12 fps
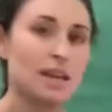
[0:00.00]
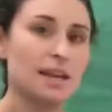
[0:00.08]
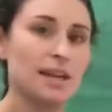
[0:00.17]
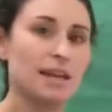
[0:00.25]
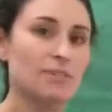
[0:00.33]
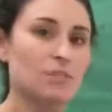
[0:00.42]

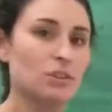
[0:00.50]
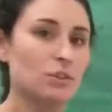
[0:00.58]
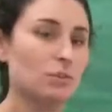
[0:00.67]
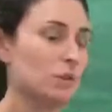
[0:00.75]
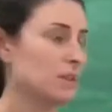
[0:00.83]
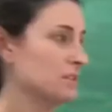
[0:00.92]
If you
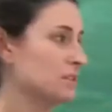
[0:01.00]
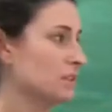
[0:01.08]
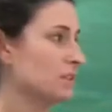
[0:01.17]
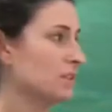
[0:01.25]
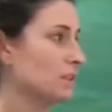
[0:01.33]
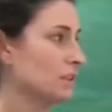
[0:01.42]
want to
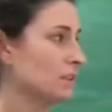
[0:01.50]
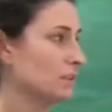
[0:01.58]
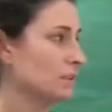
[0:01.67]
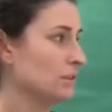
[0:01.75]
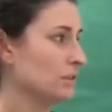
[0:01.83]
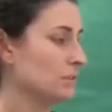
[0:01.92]

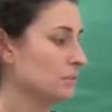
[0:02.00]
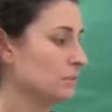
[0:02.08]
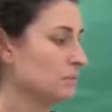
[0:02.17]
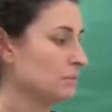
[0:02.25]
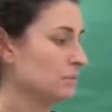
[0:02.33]
do